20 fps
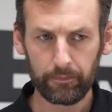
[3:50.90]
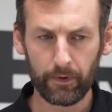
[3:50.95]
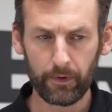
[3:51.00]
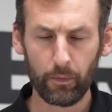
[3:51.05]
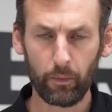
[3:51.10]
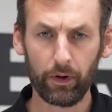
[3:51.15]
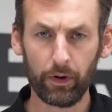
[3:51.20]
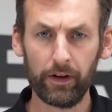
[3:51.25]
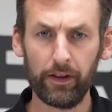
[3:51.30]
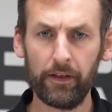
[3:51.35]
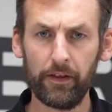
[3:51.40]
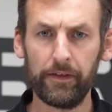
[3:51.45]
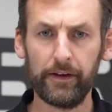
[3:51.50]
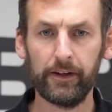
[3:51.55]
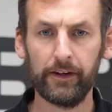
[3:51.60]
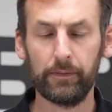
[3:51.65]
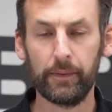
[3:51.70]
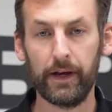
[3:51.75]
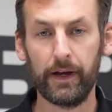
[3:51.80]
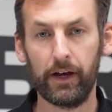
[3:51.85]
One of the
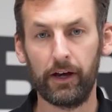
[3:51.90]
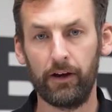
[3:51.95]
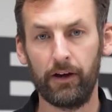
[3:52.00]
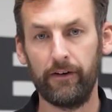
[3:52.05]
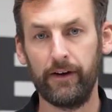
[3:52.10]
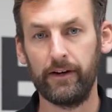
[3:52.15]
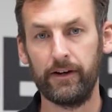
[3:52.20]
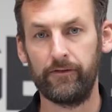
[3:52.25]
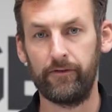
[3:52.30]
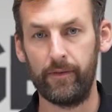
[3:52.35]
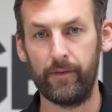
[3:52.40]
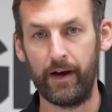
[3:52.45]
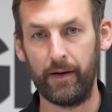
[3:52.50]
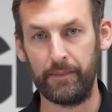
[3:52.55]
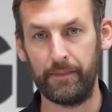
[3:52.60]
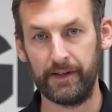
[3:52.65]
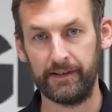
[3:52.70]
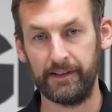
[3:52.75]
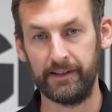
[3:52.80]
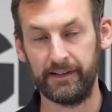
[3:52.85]
things we encourage from our
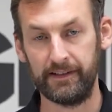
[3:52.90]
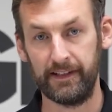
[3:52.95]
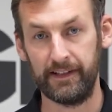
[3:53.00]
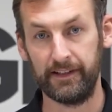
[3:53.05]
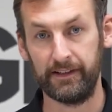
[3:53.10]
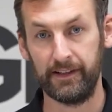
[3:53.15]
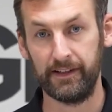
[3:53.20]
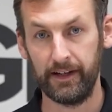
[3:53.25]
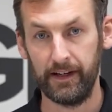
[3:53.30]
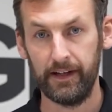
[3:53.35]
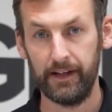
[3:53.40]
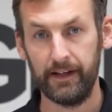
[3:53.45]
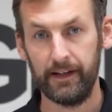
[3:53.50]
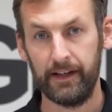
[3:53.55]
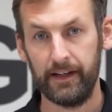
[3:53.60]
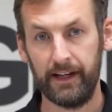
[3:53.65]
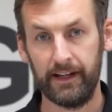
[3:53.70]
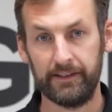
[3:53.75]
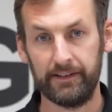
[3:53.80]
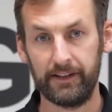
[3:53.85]
businesses
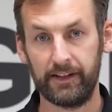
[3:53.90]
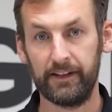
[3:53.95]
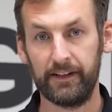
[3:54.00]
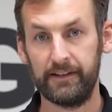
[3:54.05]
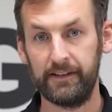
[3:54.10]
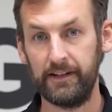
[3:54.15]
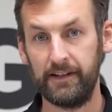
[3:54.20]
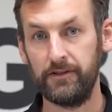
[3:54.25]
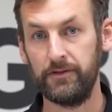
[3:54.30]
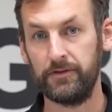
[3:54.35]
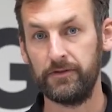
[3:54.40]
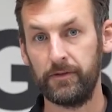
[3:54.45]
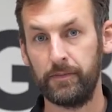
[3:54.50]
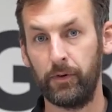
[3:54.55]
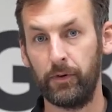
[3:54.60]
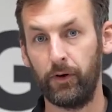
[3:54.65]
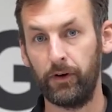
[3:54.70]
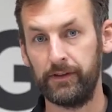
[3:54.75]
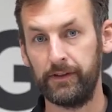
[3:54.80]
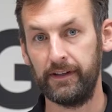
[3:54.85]
is to continue
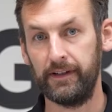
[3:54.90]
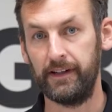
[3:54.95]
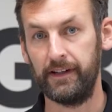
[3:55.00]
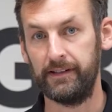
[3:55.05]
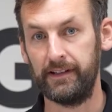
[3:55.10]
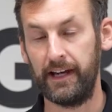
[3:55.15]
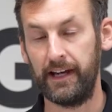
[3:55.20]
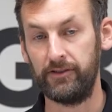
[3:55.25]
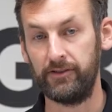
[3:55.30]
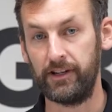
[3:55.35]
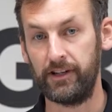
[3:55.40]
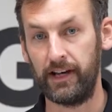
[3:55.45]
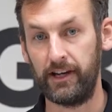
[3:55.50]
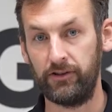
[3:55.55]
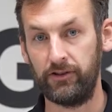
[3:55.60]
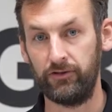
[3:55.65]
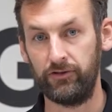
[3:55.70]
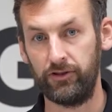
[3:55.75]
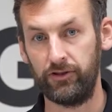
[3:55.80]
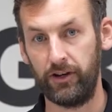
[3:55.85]
supporting this
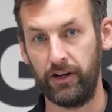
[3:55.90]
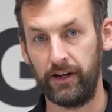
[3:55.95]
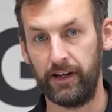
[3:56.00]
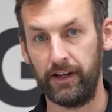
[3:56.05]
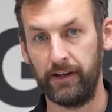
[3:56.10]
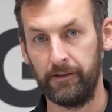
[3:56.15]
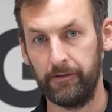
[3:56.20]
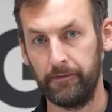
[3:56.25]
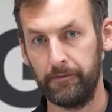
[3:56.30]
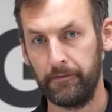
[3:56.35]
education journey.